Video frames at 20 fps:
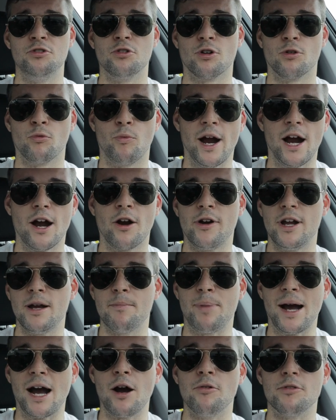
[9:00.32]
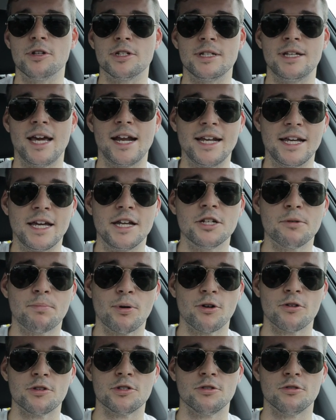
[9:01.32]
you're wary about getting into
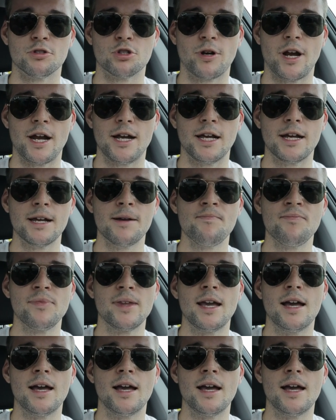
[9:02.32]
personal training,